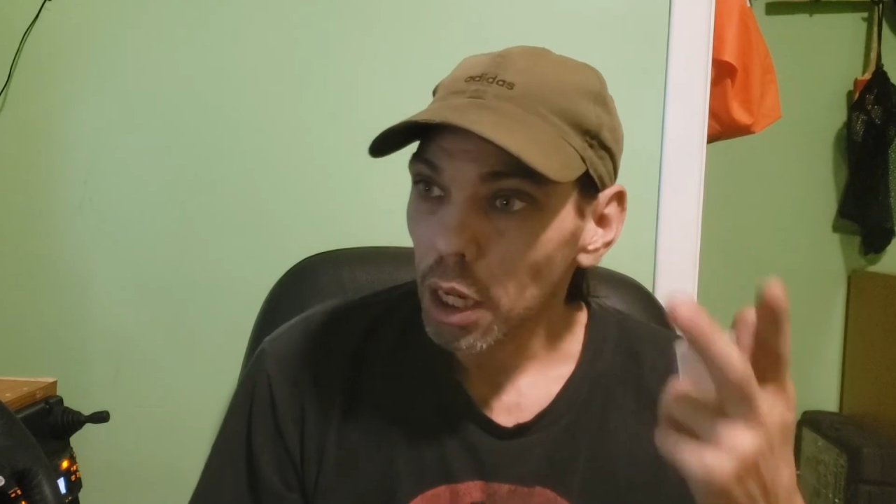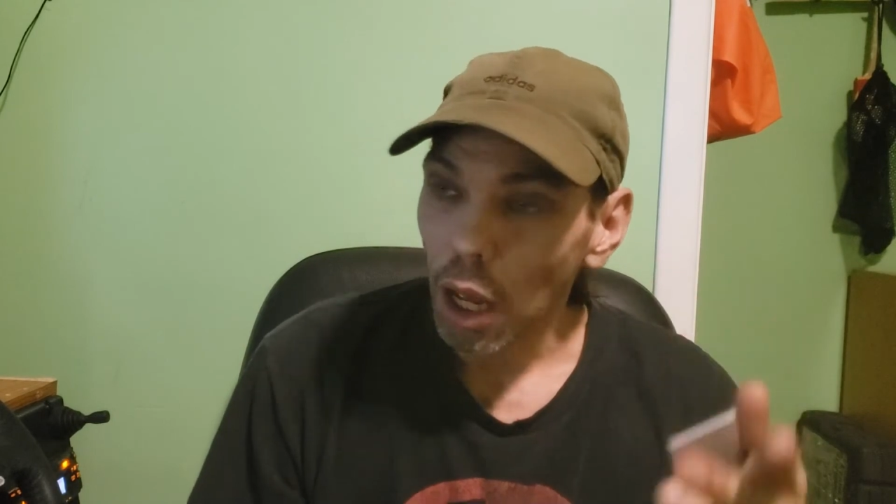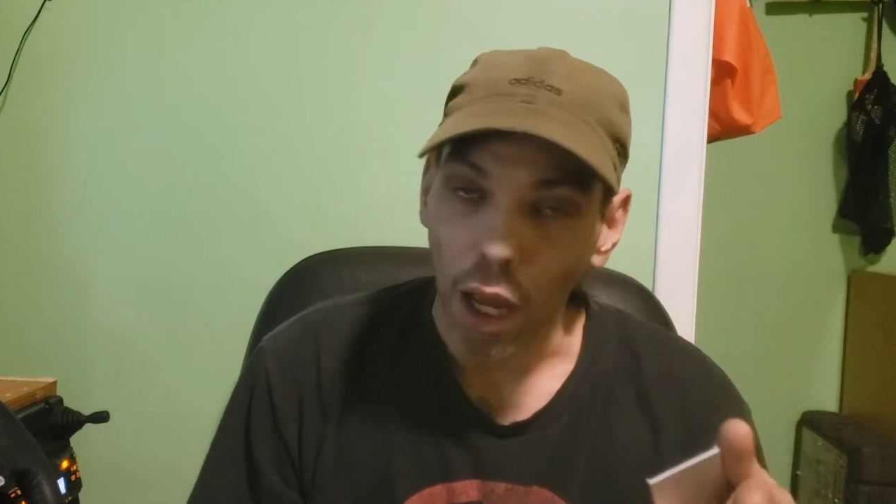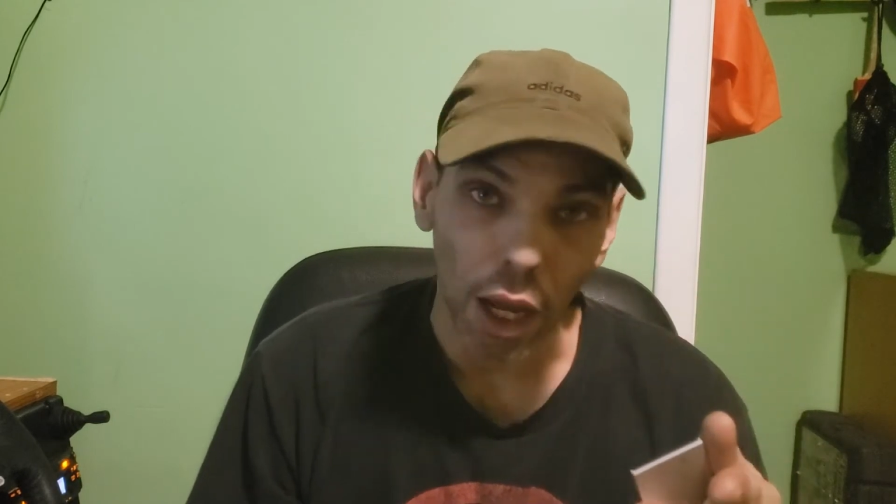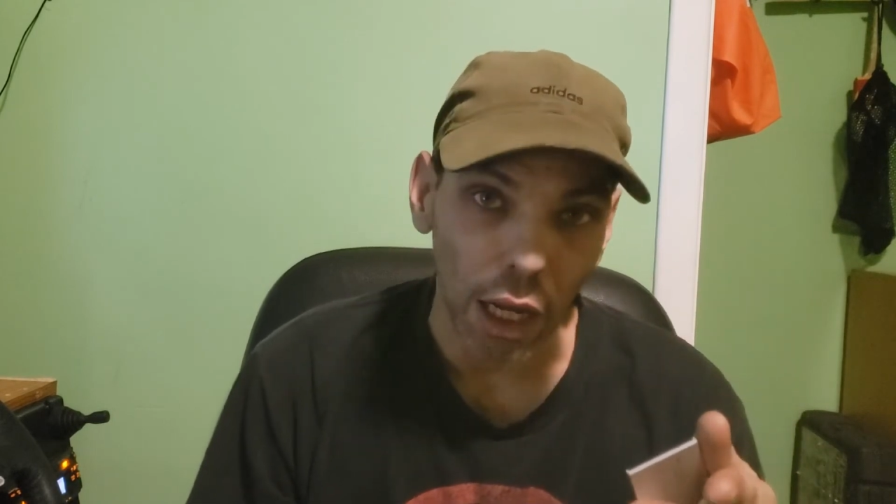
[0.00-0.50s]

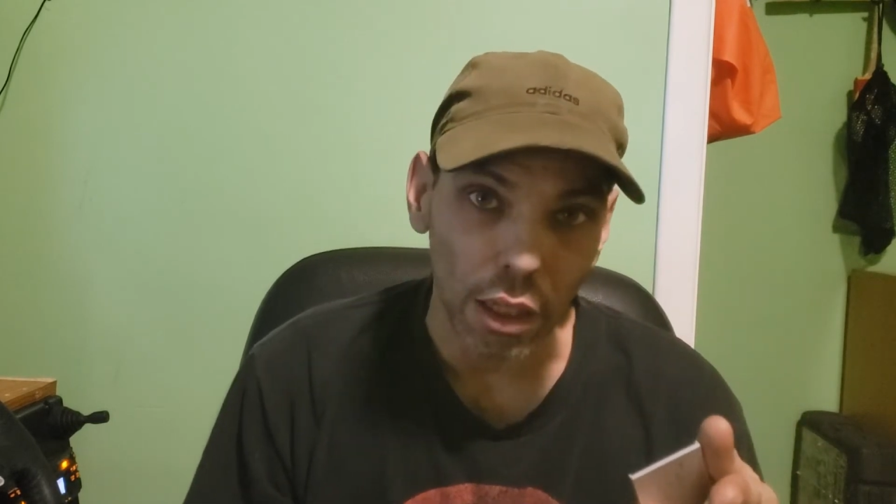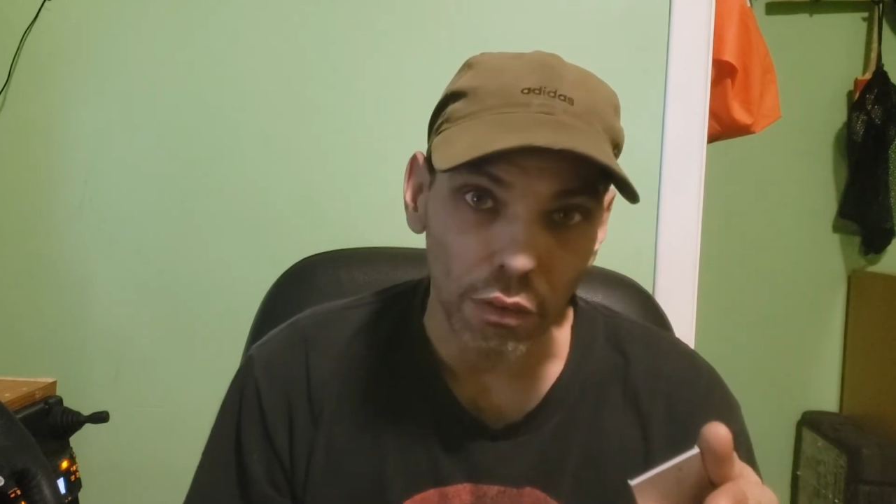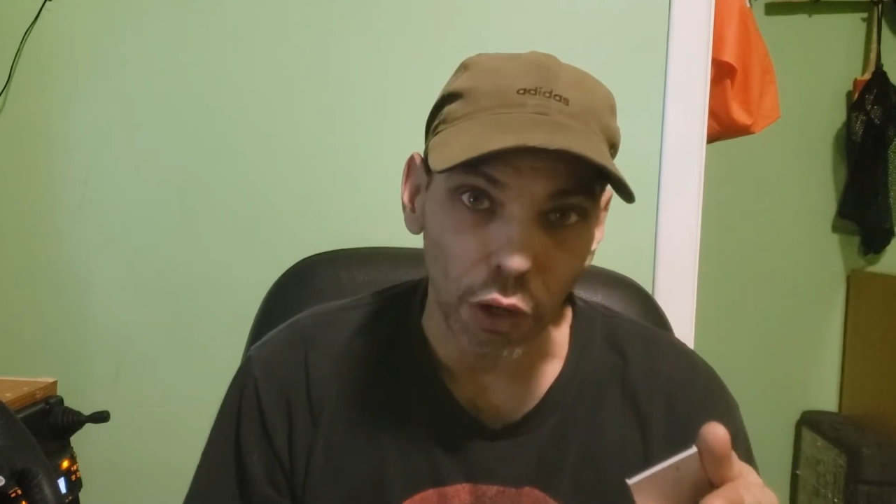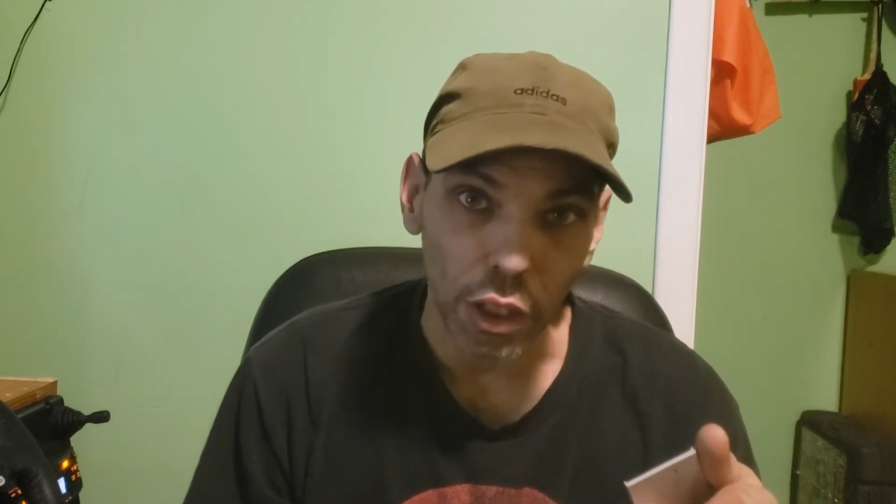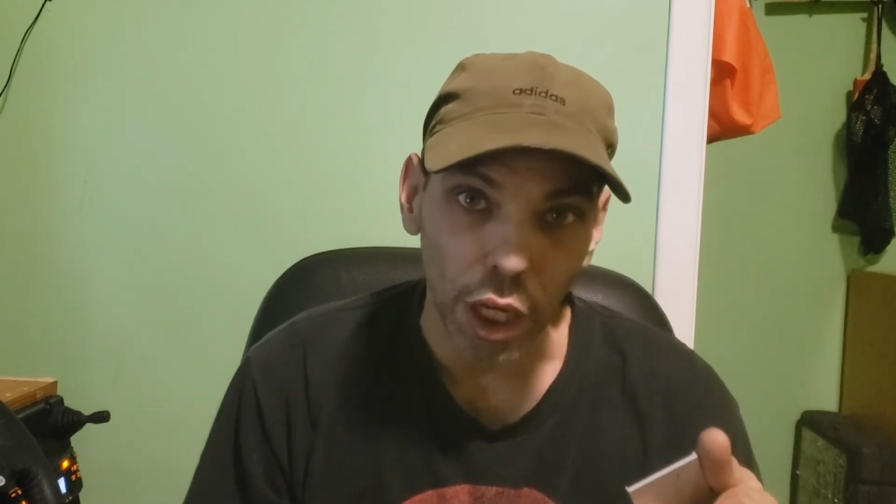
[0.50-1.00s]
and I've
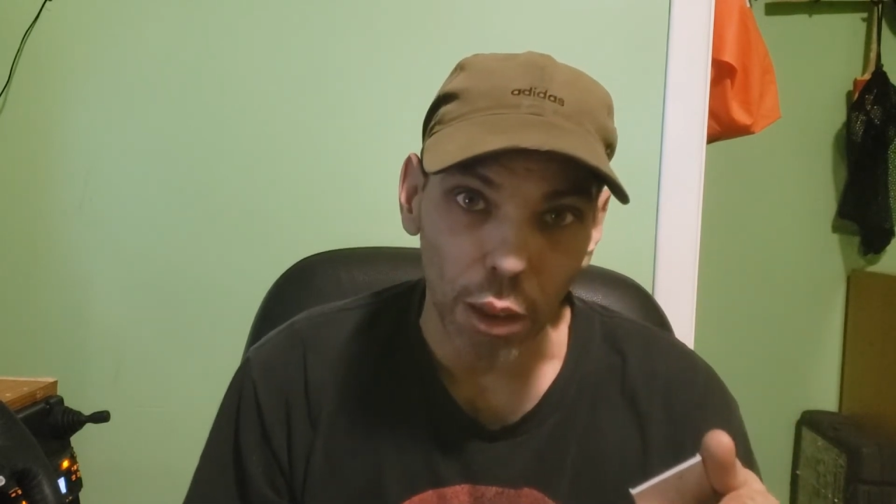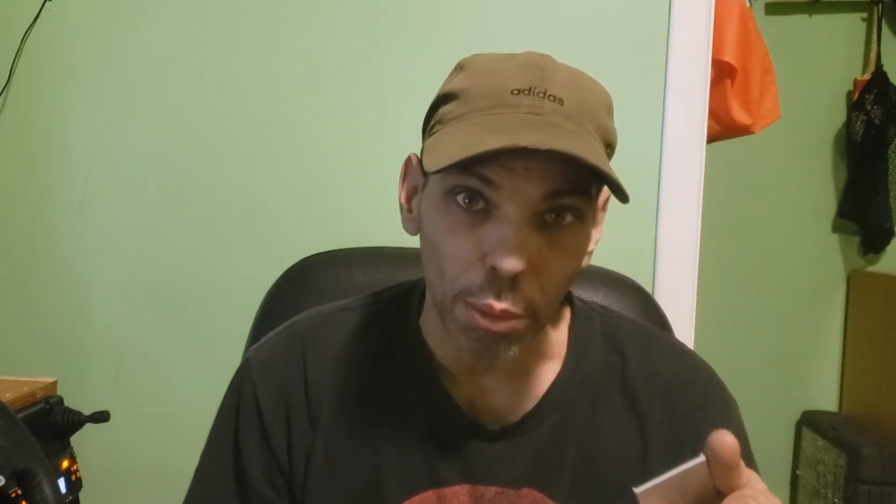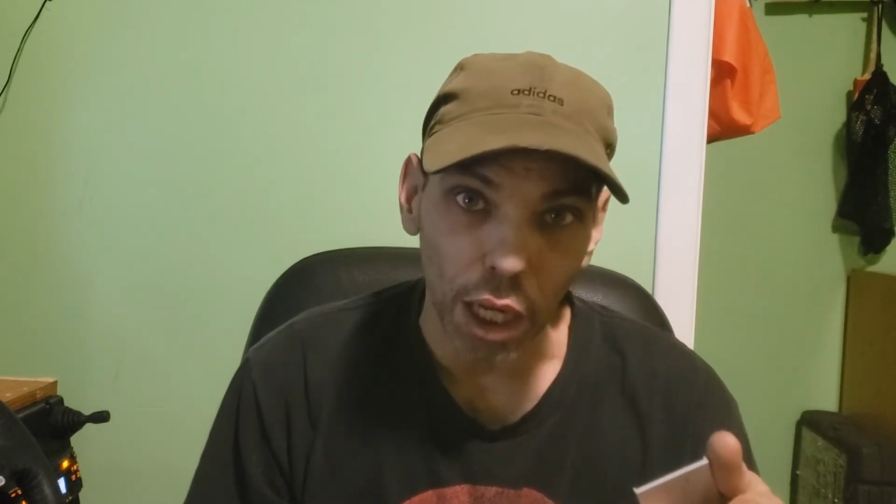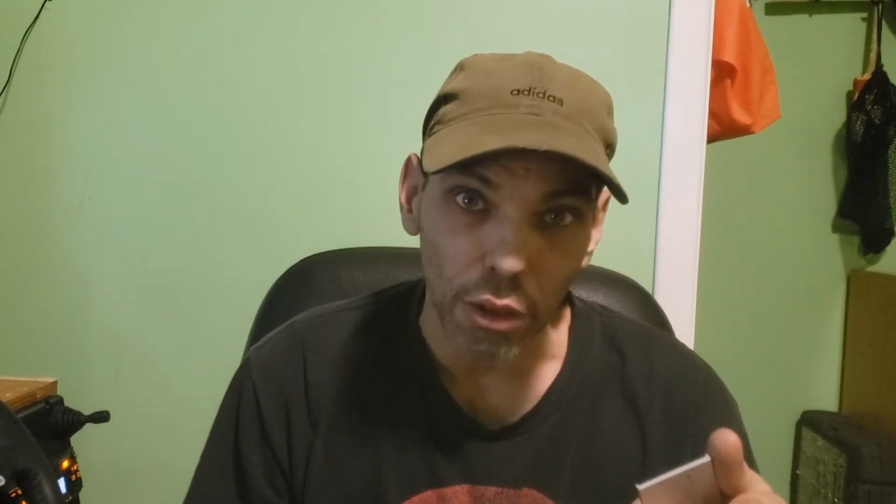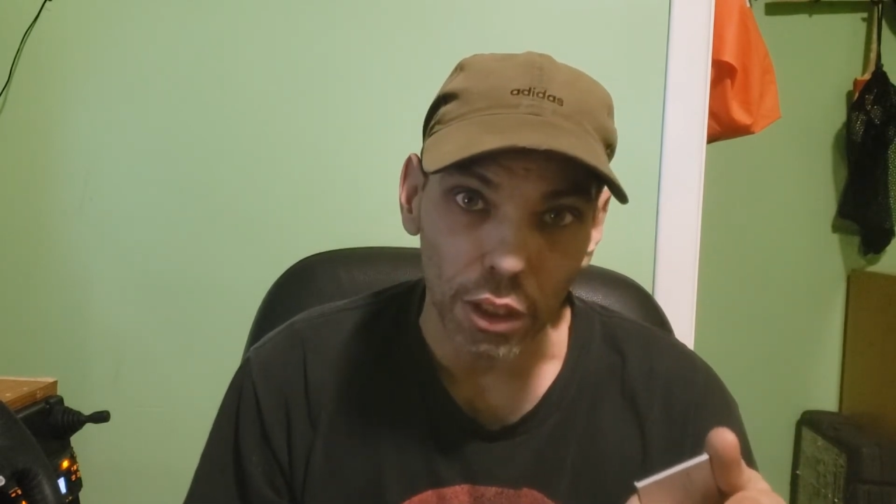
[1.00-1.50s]
already got a
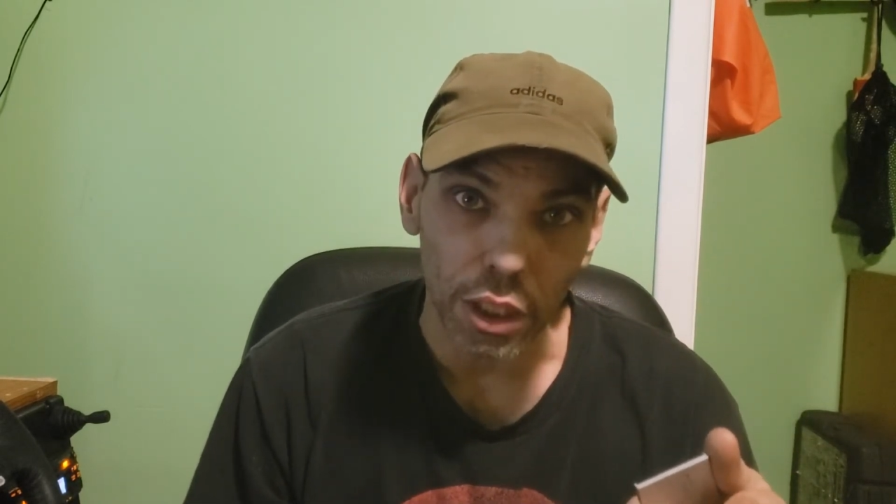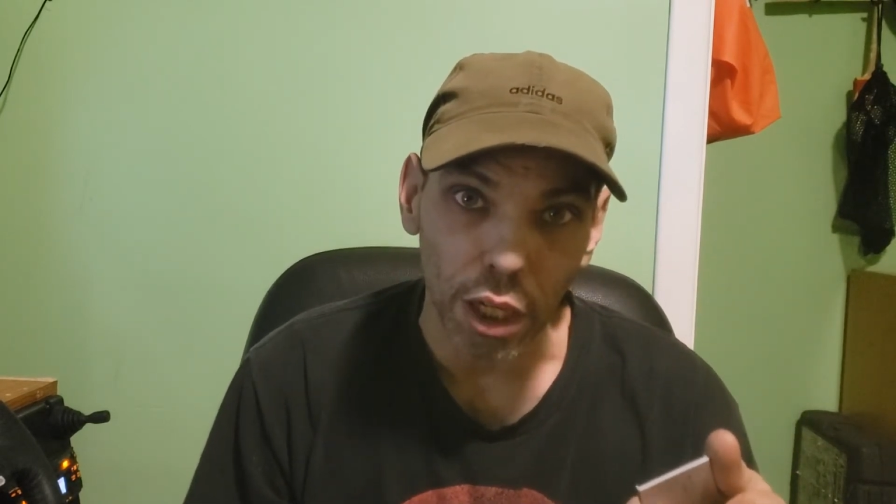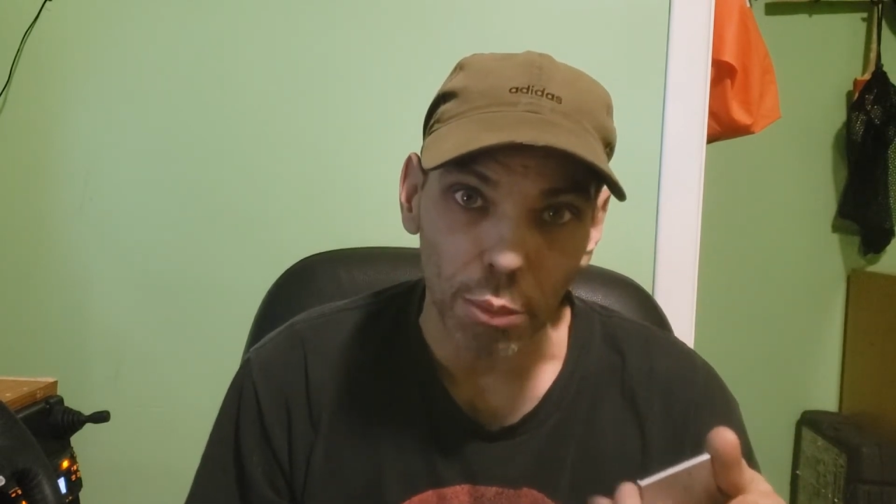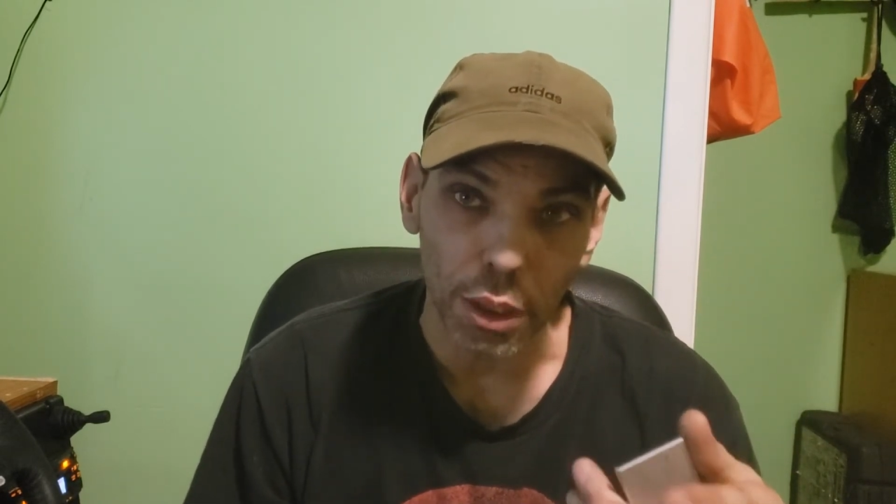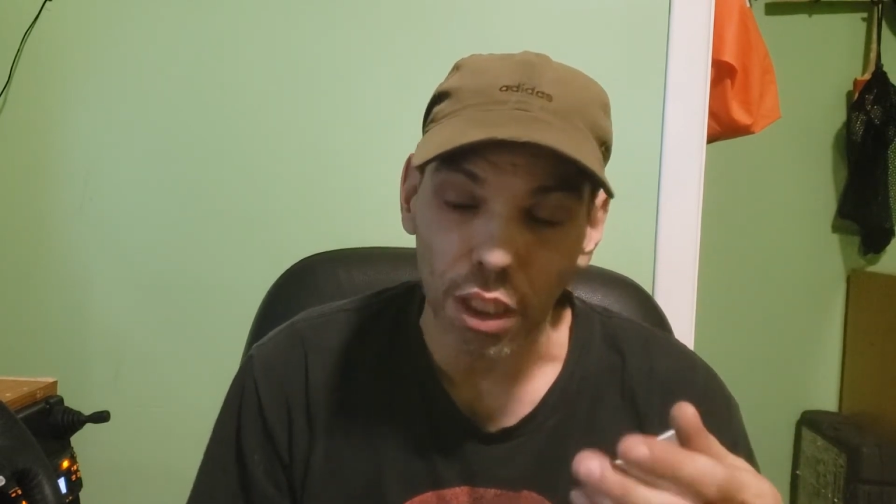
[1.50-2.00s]
battery coming.